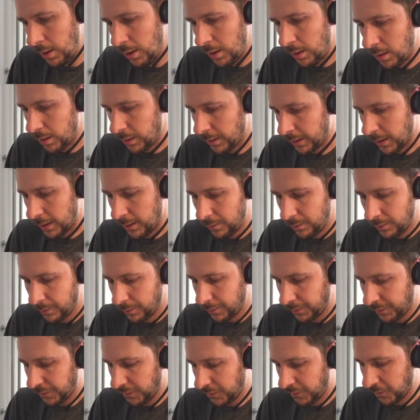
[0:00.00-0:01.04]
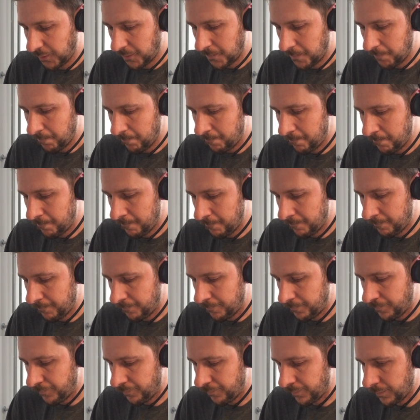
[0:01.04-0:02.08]
Okay, Logos, so
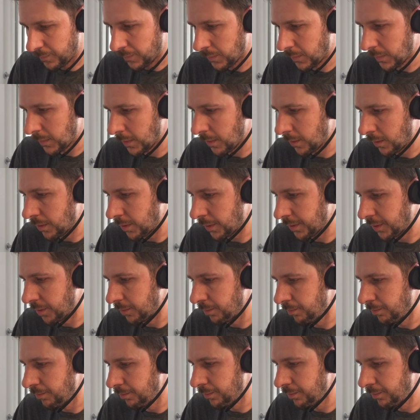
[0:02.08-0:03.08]
Keyraken.